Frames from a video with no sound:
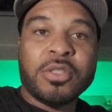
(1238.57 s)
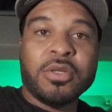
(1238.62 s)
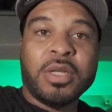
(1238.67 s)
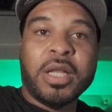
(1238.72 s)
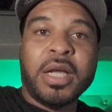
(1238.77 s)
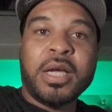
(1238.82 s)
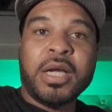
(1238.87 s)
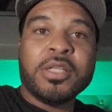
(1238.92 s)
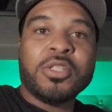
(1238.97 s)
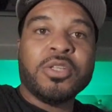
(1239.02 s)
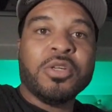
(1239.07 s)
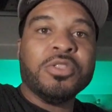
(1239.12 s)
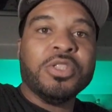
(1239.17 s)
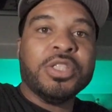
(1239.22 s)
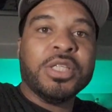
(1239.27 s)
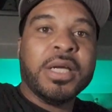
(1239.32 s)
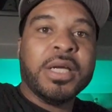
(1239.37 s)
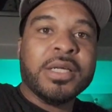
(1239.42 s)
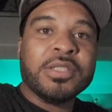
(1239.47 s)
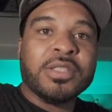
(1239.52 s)
so like I told
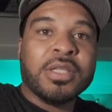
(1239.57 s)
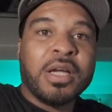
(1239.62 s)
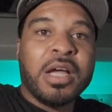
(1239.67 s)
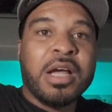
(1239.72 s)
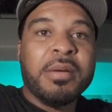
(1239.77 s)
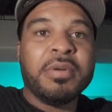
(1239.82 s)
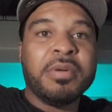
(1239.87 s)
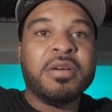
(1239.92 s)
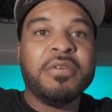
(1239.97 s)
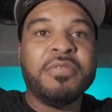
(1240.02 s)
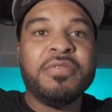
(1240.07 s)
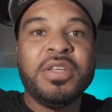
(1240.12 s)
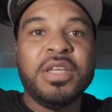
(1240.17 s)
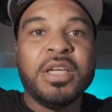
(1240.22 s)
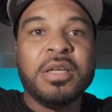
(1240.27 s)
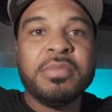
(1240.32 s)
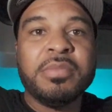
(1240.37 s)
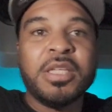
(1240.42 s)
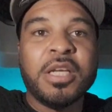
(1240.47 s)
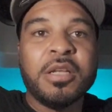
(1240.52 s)
you guys, the Comica
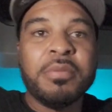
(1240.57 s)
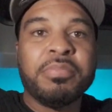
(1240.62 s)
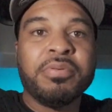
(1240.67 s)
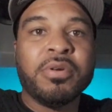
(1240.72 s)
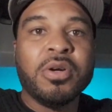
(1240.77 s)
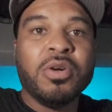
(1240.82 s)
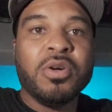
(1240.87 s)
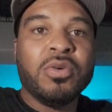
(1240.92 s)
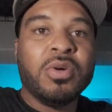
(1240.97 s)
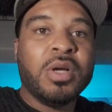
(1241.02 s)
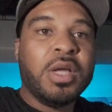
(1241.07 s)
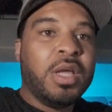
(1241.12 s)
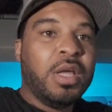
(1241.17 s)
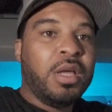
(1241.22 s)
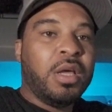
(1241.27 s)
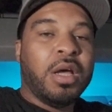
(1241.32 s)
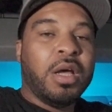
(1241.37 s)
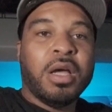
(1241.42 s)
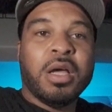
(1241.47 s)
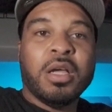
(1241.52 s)
VM-10 Pro
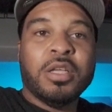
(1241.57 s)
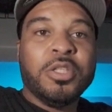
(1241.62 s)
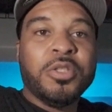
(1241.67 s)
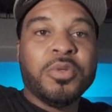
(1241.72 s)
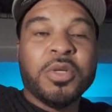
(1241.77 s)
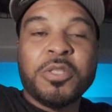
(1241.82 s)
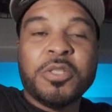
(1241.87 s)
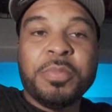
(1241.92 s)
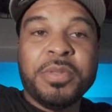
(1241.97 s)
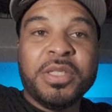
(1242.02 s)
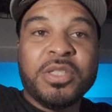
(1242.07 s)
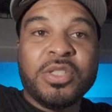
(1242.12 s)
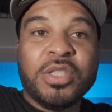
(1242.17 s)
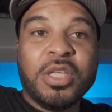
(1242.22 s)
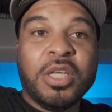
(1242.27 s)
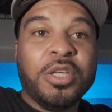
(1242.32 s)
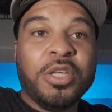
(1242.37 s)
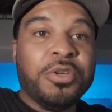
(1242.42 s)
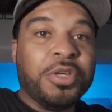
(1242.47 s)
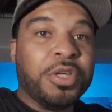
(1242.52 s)

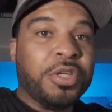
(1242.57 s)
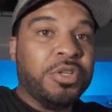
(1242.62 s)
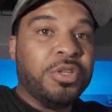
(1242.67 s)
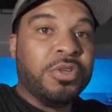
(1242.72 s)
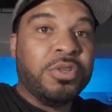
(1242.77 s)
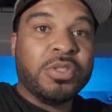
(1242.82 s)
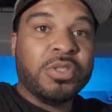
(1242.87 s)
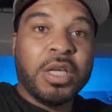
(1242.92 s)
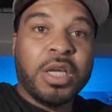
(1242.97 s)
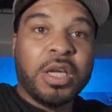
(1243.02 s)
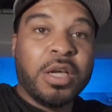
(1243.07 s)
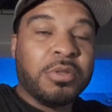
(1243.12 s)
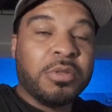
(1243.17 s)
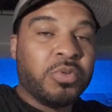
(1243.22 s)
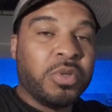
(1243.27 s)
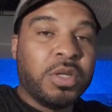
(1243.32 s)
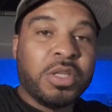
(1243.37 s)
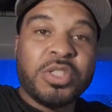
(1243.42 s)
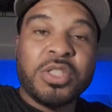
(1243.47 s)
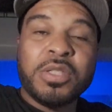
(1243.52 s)
USB-C, you can use it. It comes
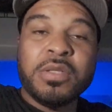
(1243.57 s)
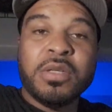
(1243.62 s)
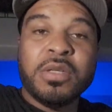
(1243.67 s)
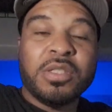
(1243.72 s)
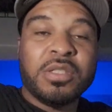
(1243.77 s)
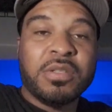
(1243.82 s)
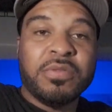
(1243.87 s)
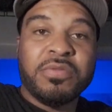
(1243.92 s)
with a series